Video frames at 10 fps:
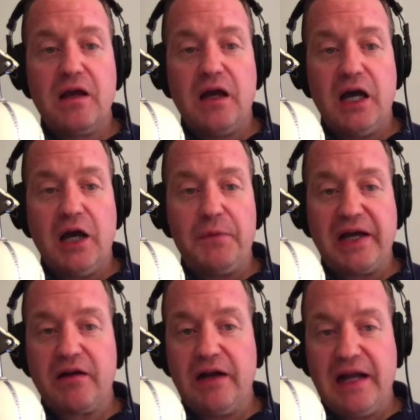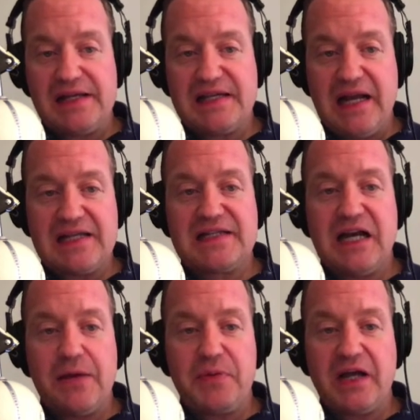I create an SNS
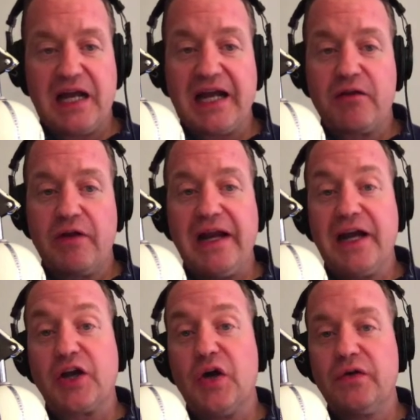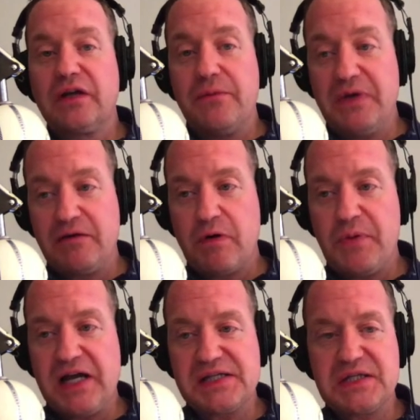topic. I create a code commit
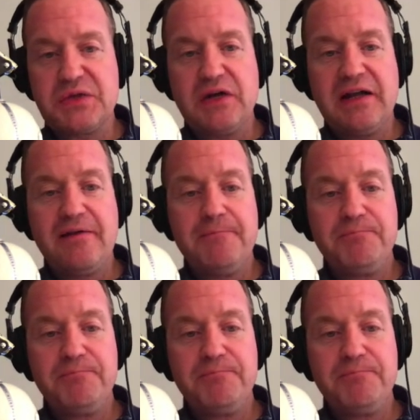repository.